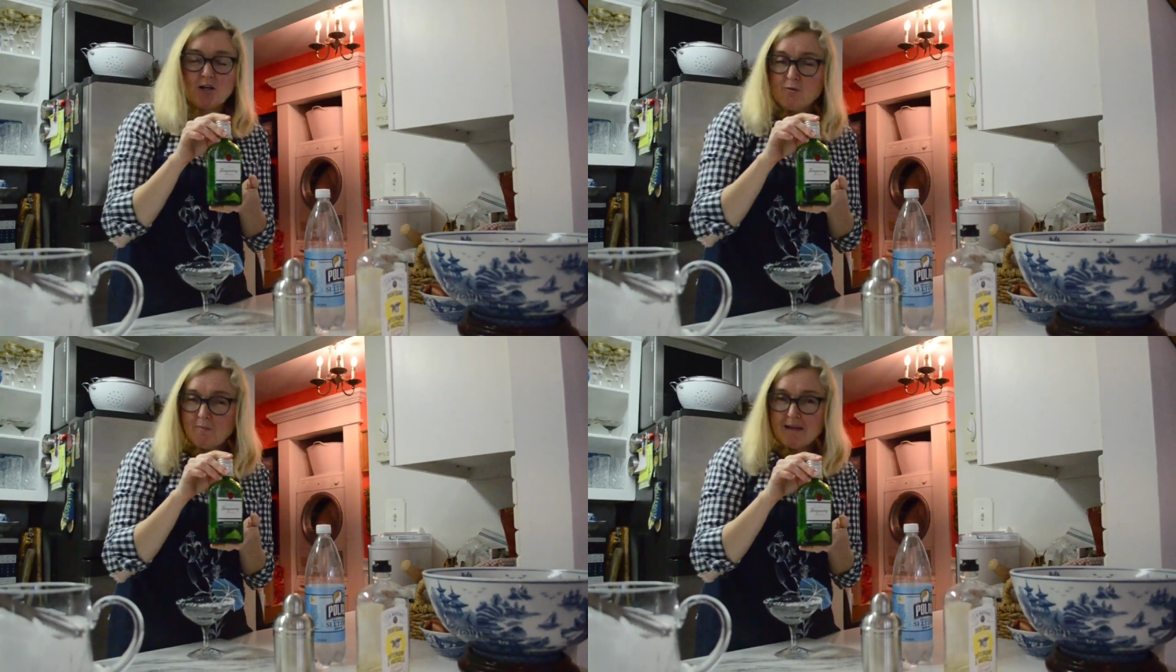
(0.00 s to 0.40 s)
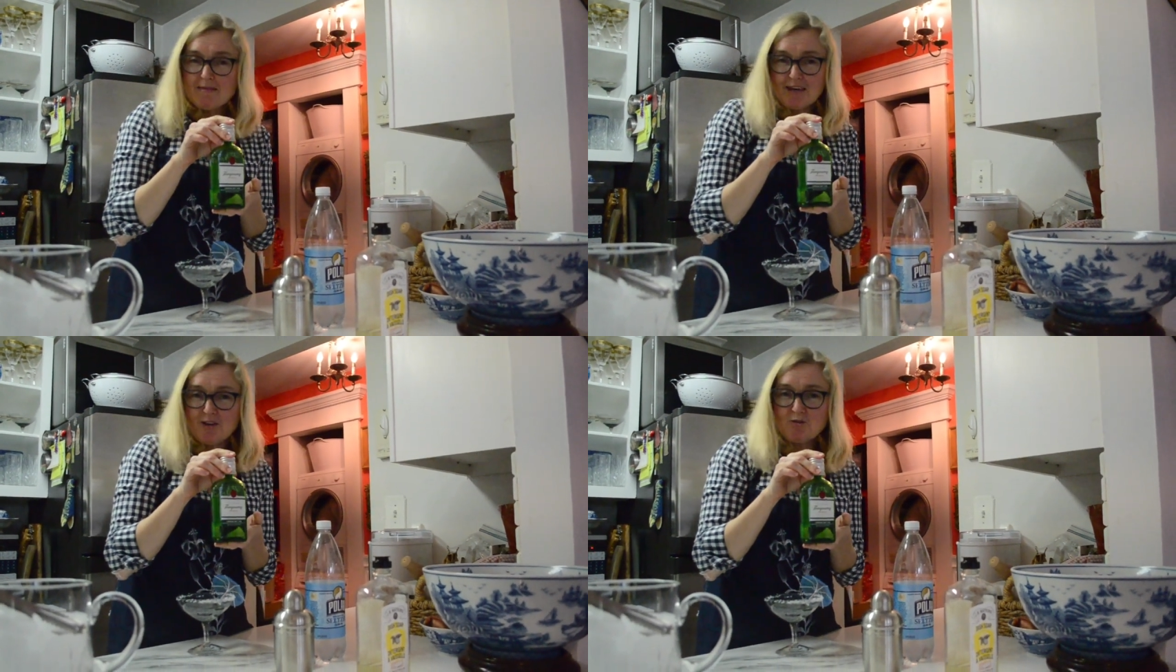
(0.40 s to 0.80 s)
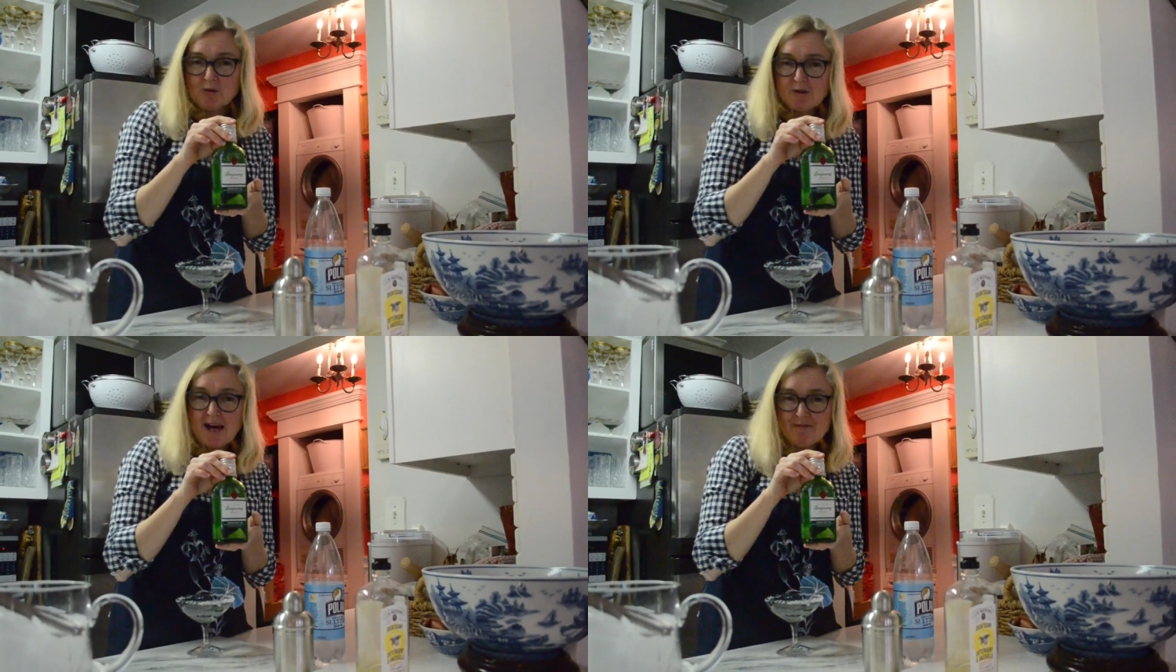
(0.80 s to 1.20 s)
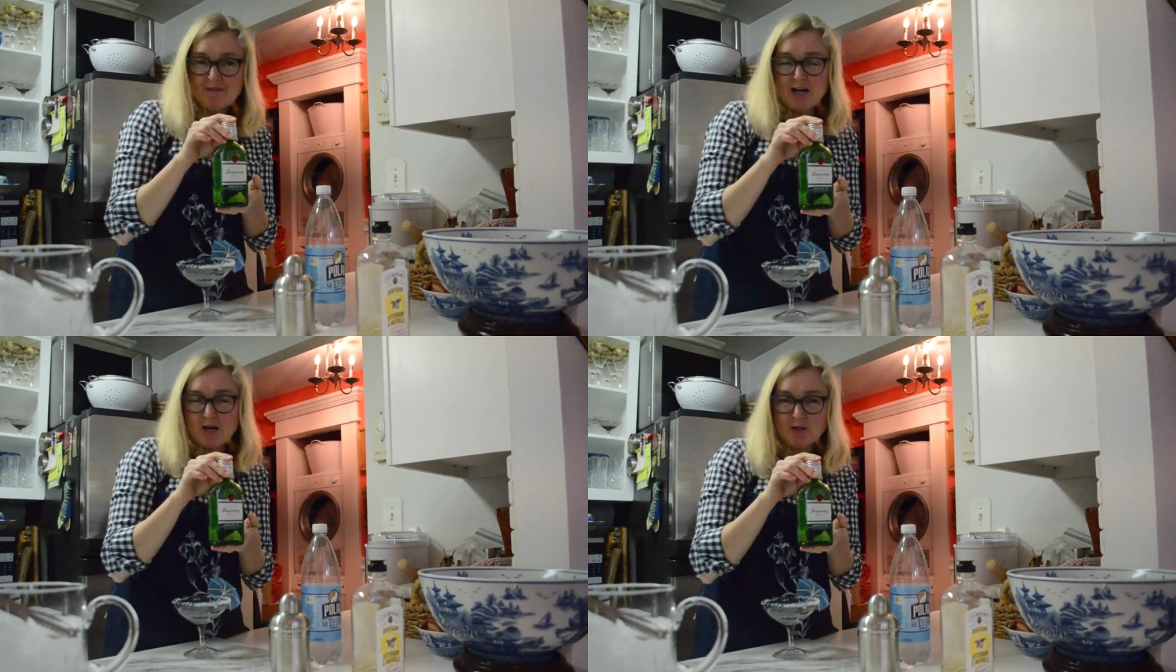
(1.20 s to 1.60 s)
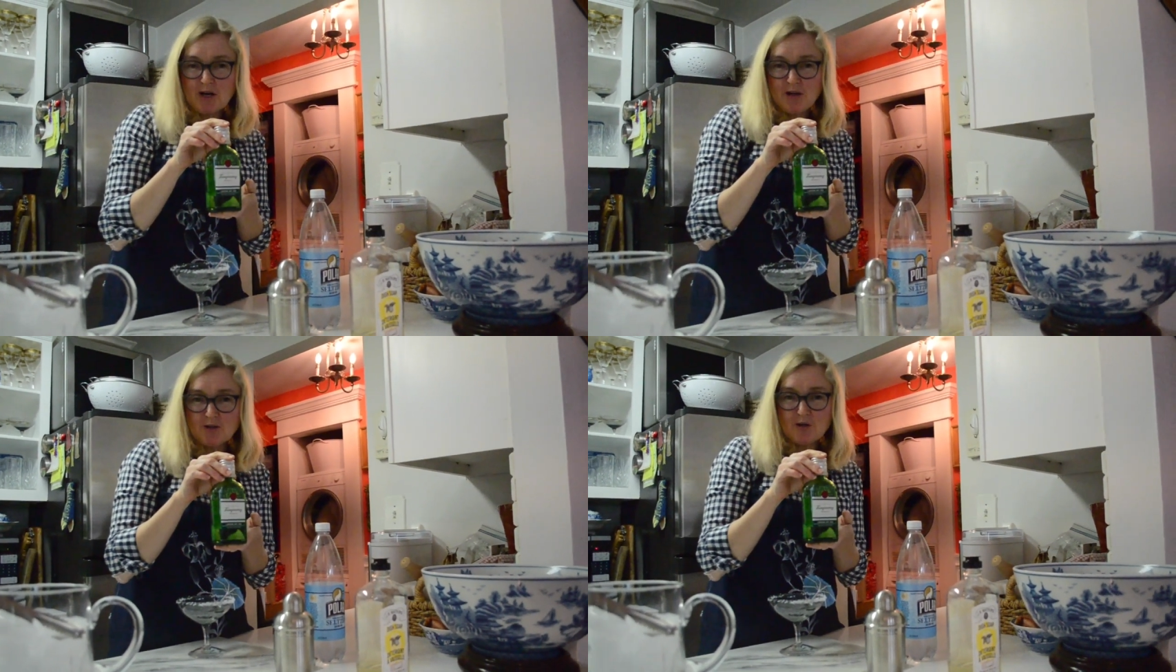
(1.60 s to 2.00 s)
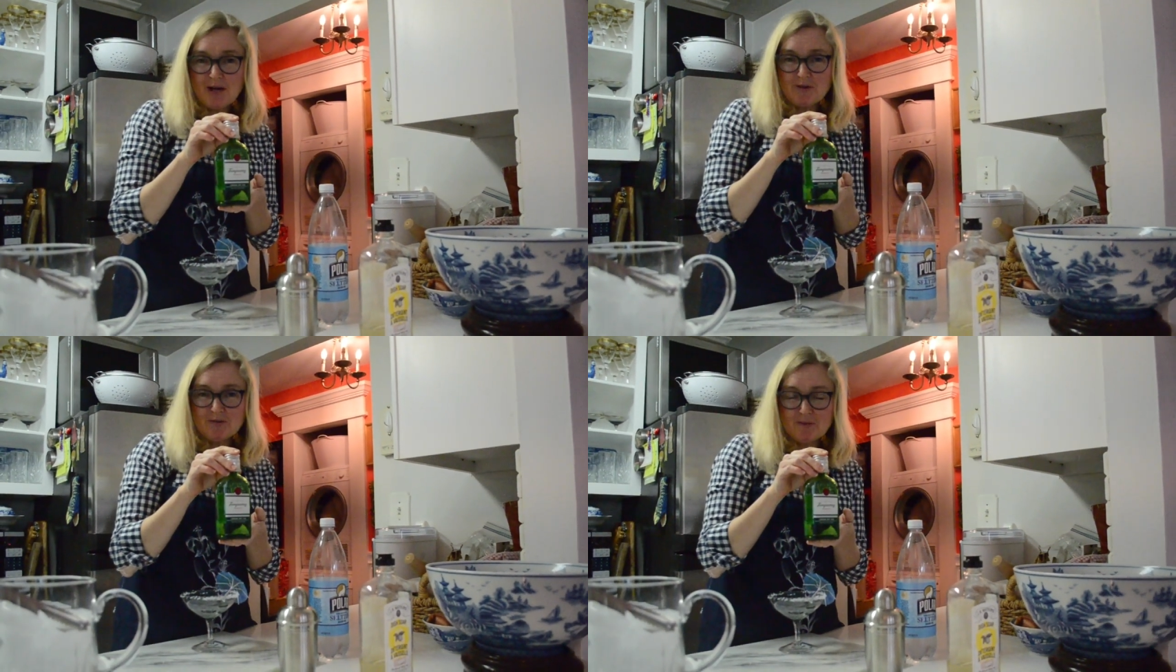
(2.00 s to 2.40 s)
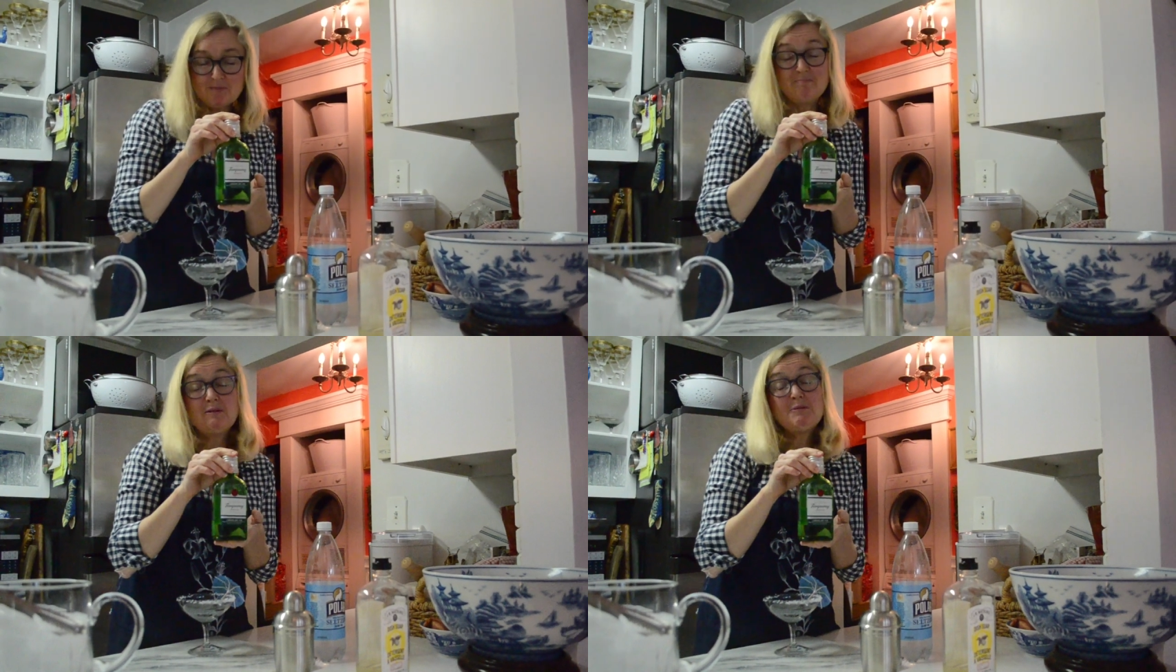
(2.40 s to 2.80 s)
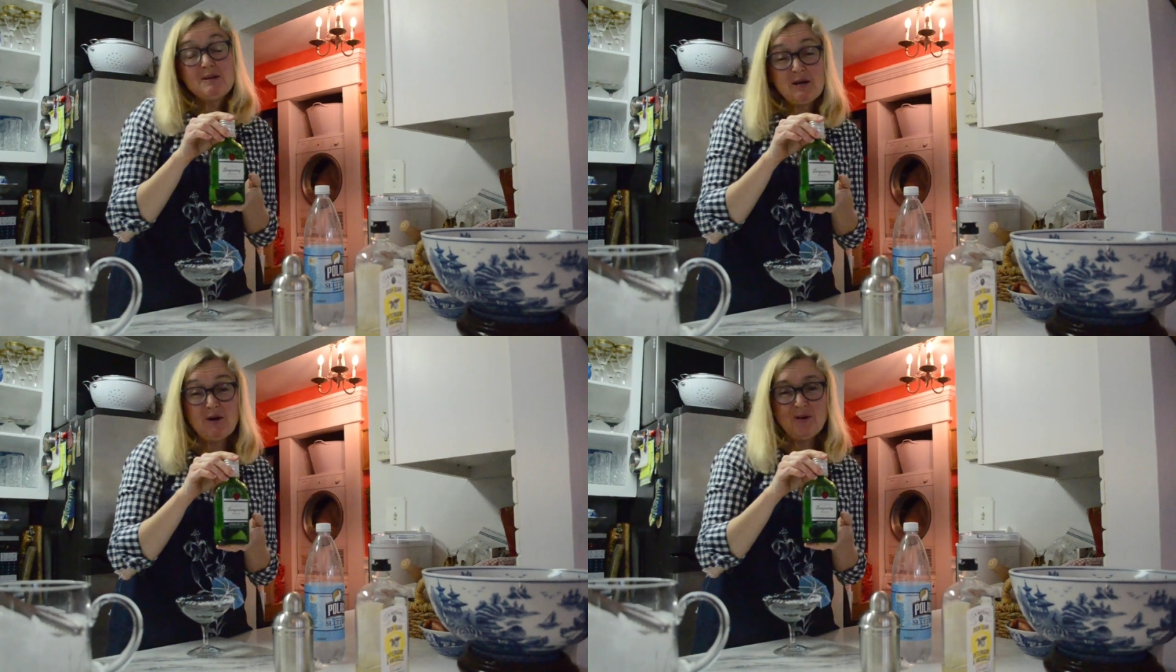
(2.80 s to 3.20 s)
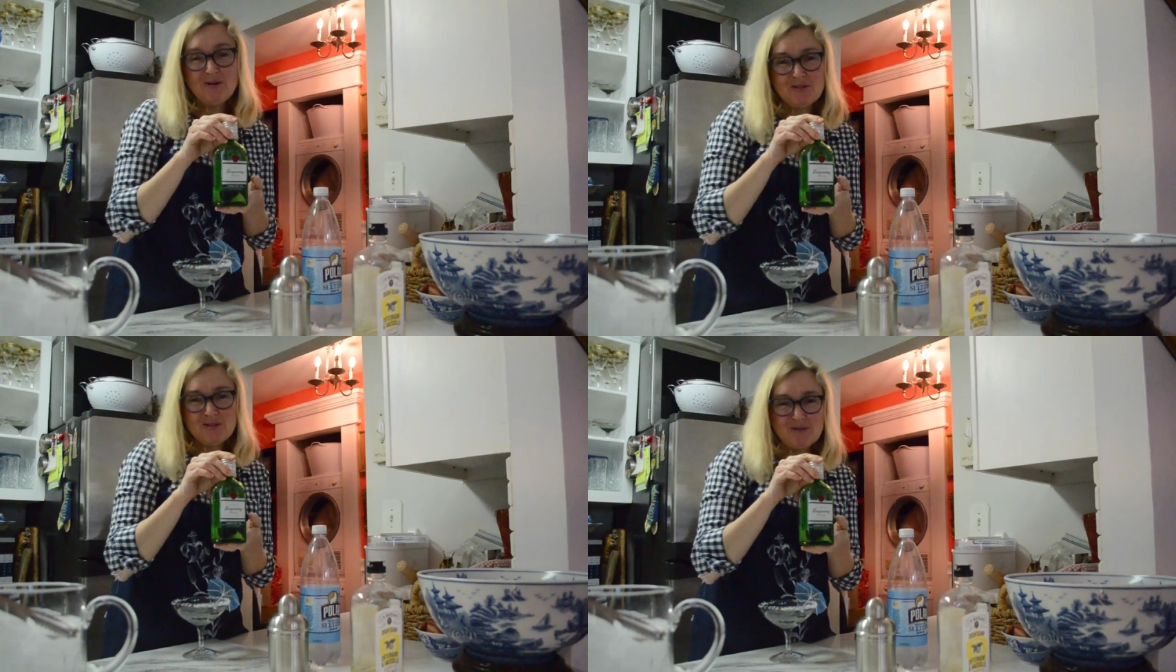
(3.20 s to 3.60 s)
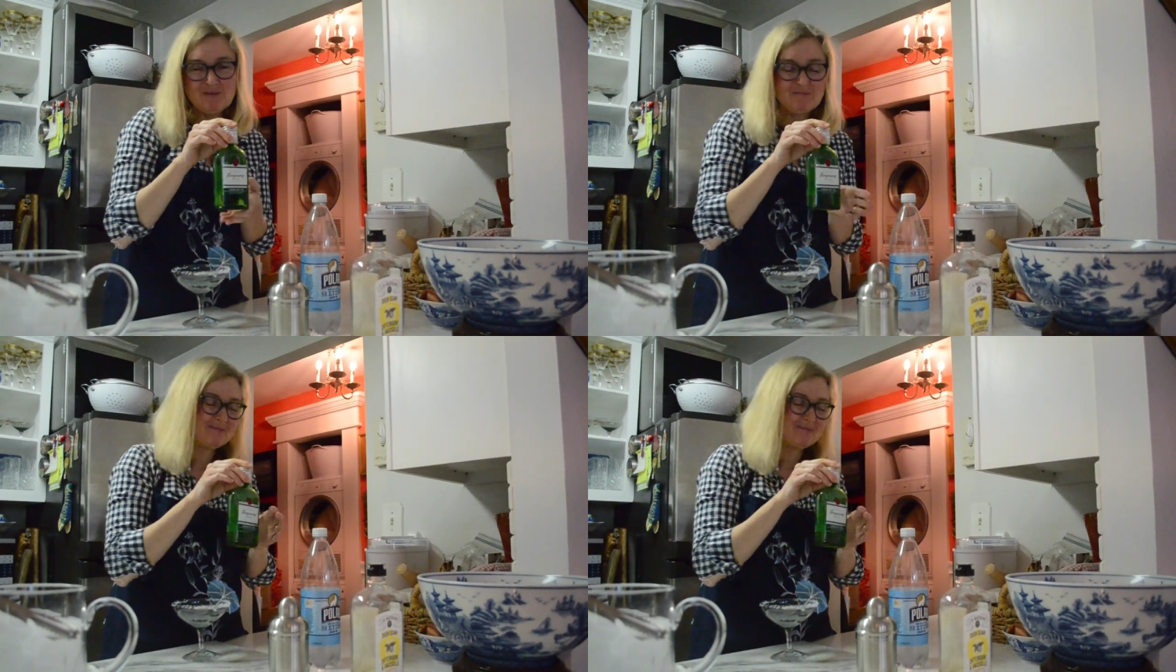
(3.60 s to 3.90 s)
You might think you don't have any alcohol in your house, but we all do.